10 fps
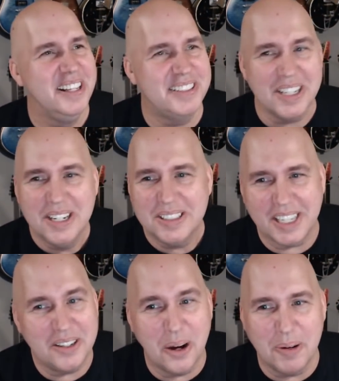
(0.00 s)
it's it's
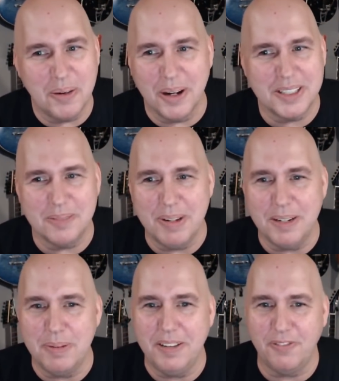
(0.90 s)
like nobody wants me
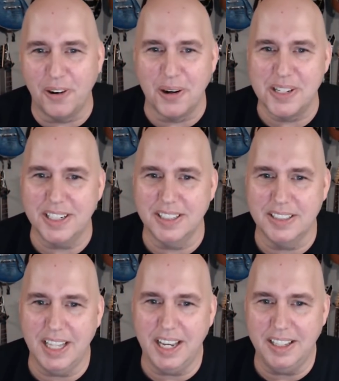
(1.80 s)
to be first because
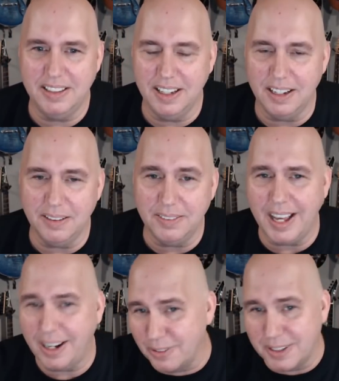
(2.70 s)
they uh,
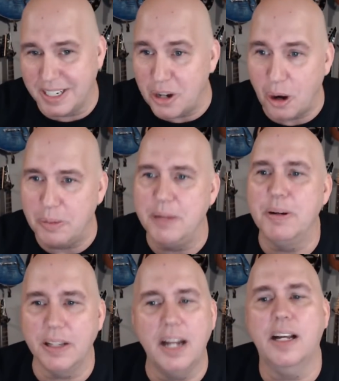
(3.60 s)
I don't want to say nobody,
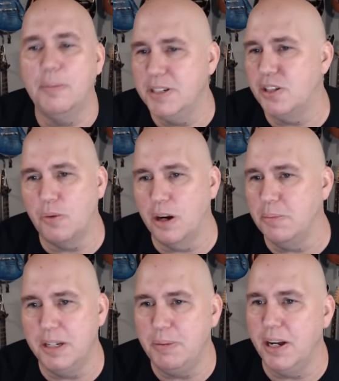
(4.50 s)
but a lot of companies don't want
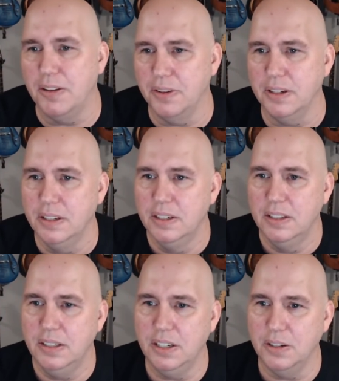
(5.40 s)
me to be on the
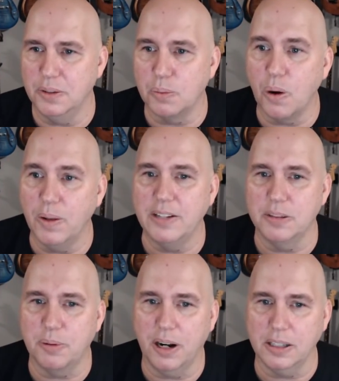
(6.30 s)
you know the rollouts
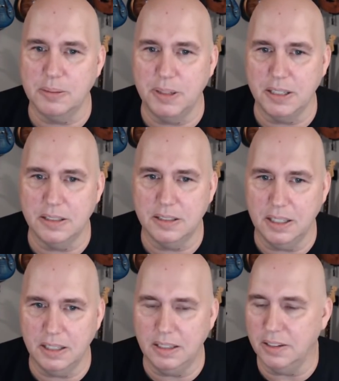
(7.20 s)
of products because
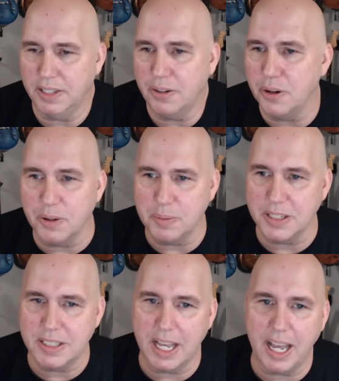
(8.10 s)
they you know they don't know what I'm going
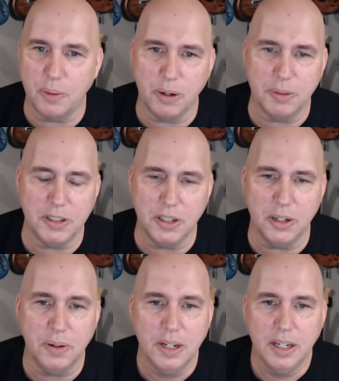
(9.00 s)
to say or what I'm going to
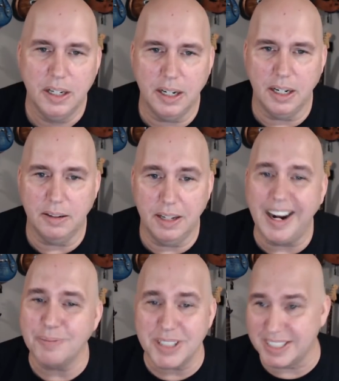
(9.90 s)
do, uh, and
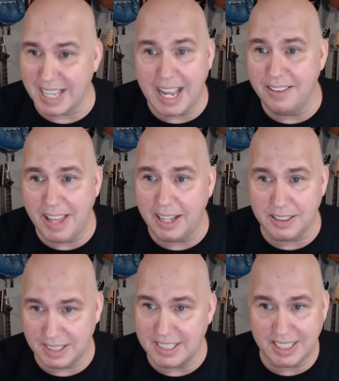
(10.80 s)
I'm just saying that
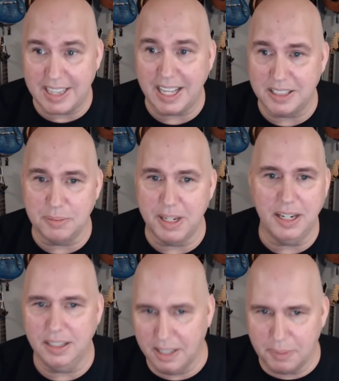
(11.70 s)
because they said that to
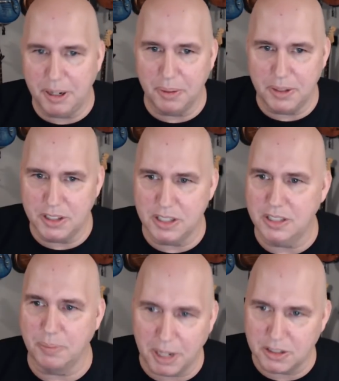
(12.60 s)
me. I mean, I wouldn't
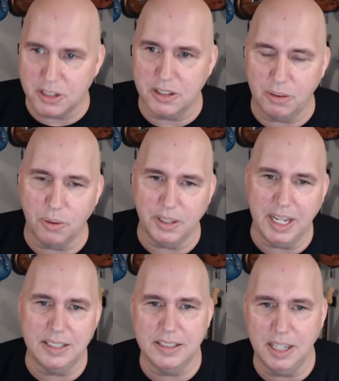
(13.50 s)
just I'm not just throwing
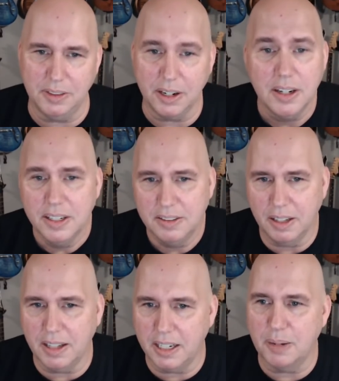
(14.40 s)
guesses out there. A
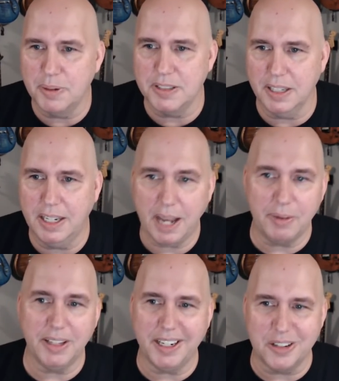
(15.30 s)
lot of companies are like, hey,
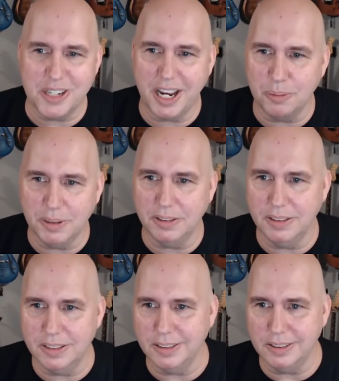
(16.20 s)
we like your channel, but
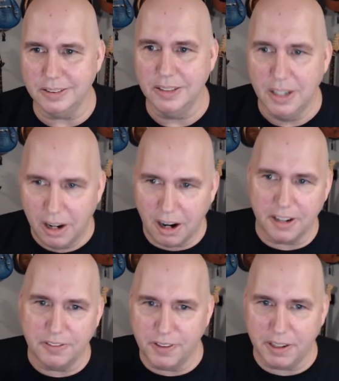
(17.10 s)
it's a little
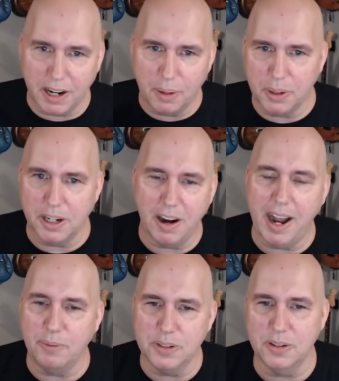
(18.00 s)
hard to figure out where you're
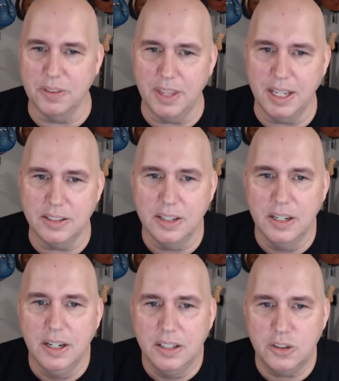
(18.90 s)
at with certain things.
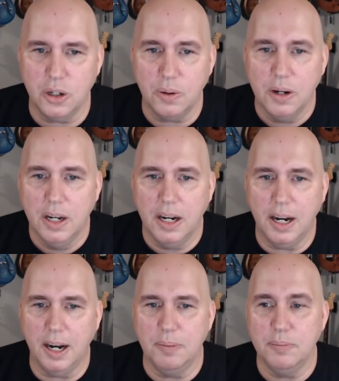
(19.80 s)
So
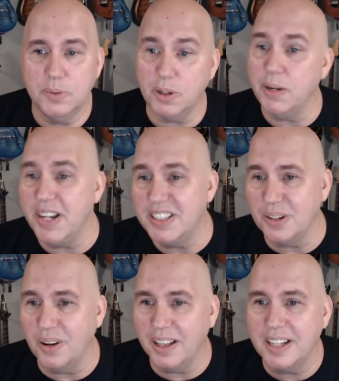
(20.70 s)
um, so anyway,
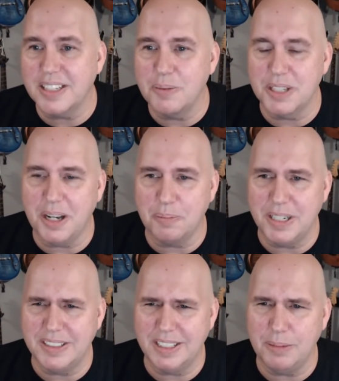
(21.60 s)
so a lot of times the
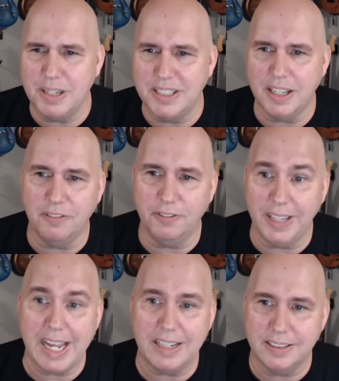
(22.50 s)
companies send me stuff
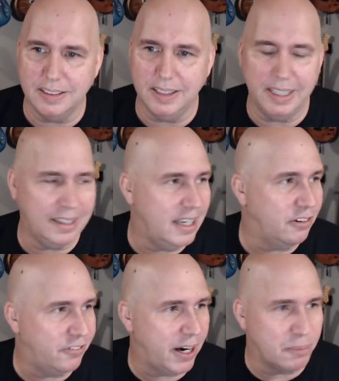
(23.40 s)
late, like the
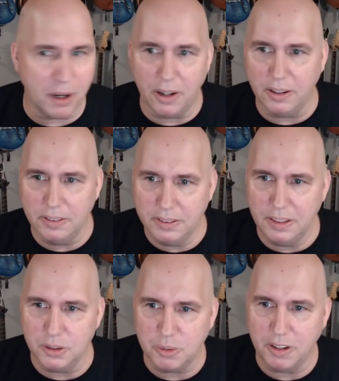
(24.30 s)
Engl Fireball, you
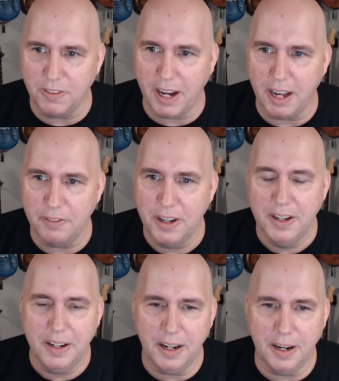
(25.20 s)
know, 25.
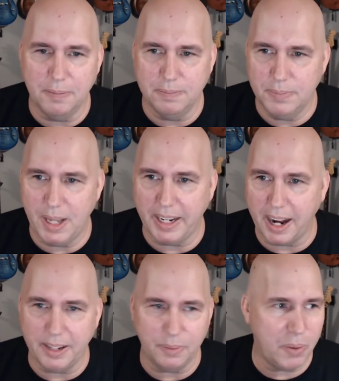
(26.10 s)
Um, I
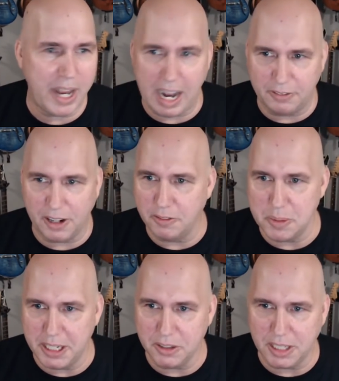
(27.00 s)
got it way after
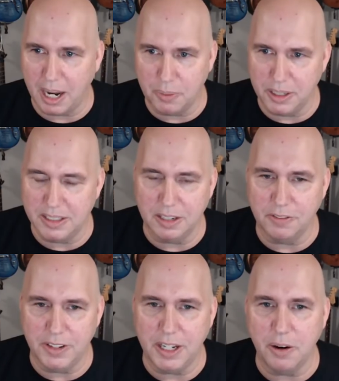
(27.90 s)
everybody else got one and did a
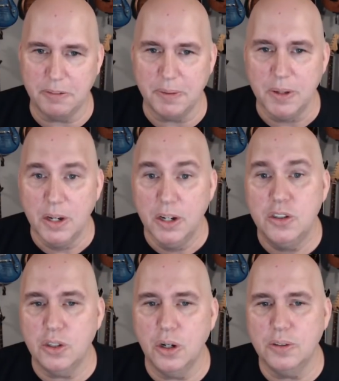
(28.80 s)
video of it.
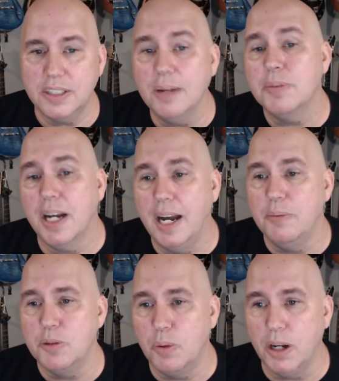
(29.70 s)
So
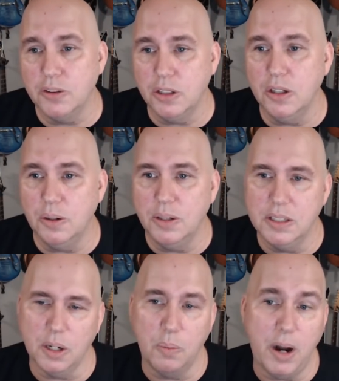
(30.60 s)
sometimes what I'll do
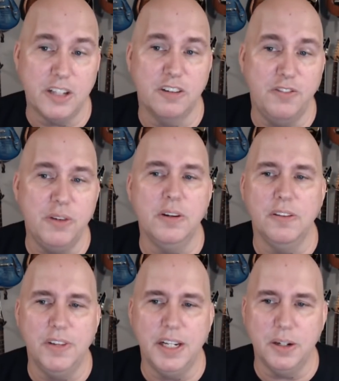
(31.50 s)
is I'll watch a few of the
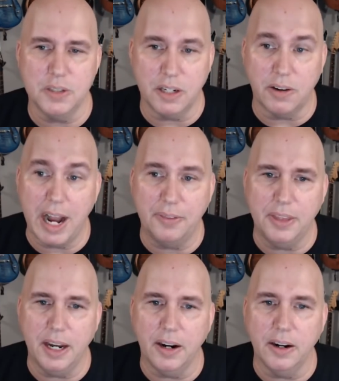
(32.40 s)
videos that are out
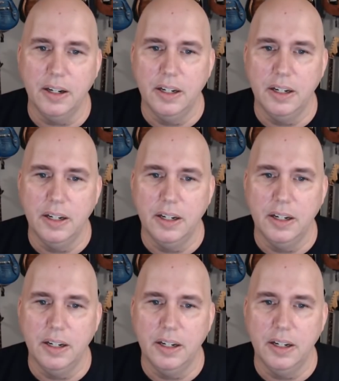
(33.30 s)
there.